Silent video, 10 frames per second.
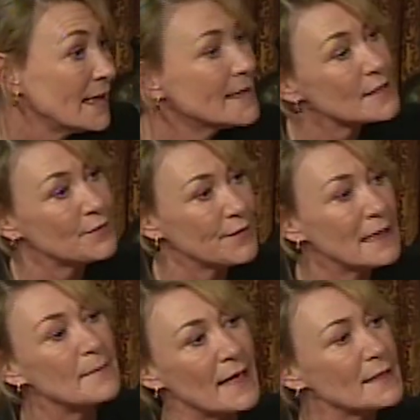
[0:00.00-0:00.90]
It's a
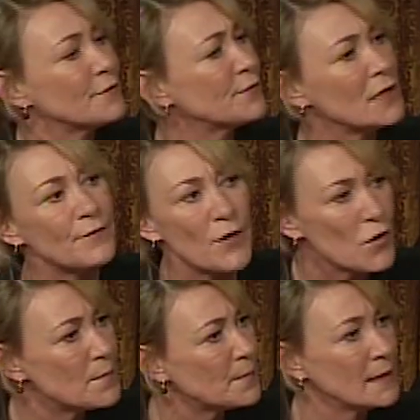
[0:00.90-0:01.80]
film actually full of
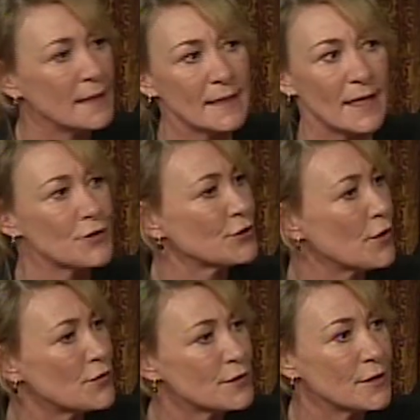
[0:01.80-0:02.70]
hope that
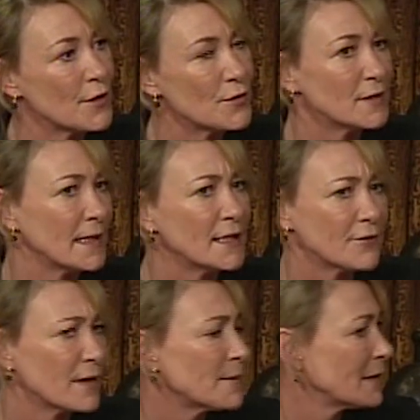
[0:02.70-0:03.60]
shows, you know, the
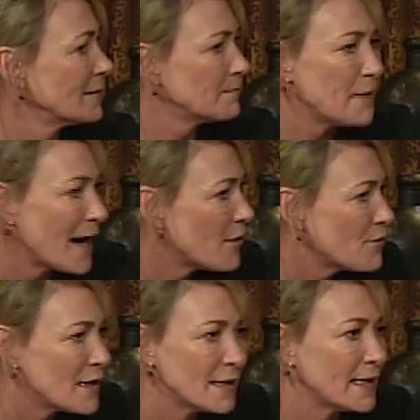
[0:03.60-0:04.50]
incredible
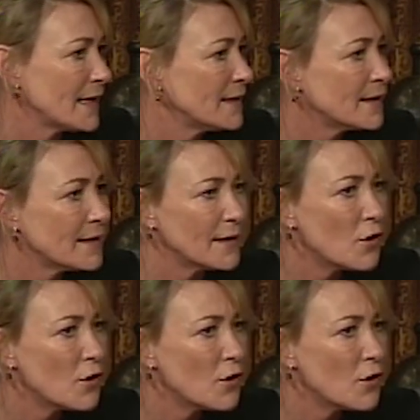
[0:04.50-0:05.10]
power and uh,